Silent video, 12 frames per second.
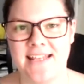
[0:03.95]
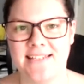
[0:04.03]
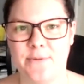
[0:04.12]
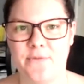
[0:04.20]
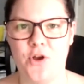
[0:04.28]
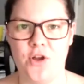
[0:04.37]

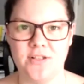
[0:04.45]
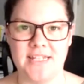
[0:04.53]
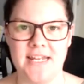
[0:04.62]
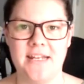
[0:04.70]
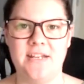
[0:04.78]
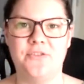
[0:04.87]
So we've got
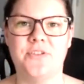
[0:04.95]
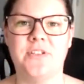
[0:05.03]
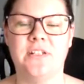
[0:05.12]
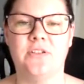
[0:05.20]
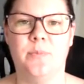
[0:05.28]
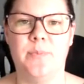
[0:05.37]
an
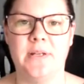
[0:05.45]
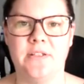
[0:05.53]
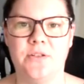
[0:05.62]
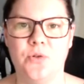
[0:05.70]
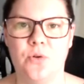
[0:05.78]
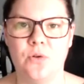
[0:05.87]
interesting topic to
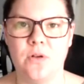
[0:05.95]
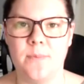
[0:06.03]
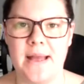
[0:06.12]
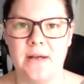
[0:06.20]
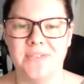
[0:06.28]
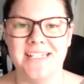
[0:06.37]
talk
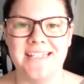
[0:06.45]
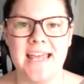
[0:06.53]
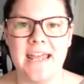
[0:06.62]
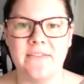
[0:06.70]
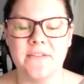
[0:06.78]
about today.